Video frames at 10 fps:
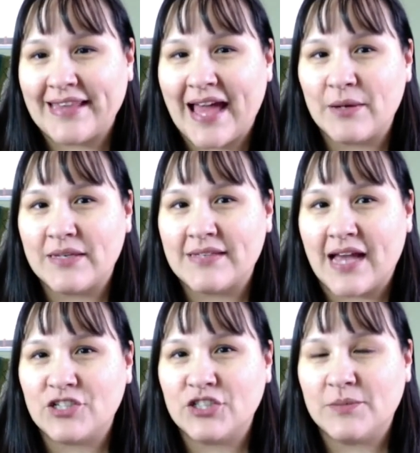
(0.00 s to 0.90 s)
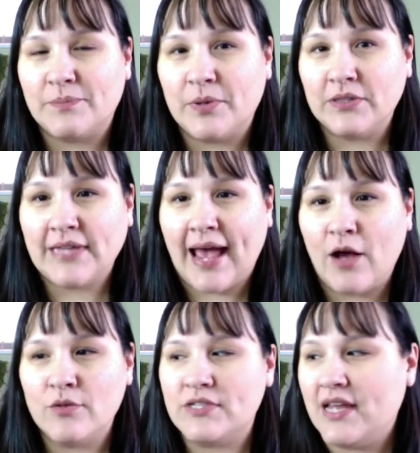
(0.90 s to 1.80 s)
That is actually pulled
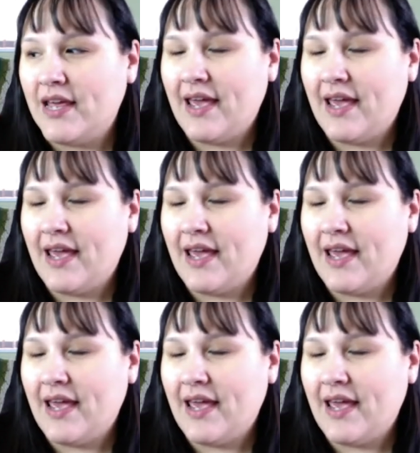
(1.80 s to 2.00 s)
out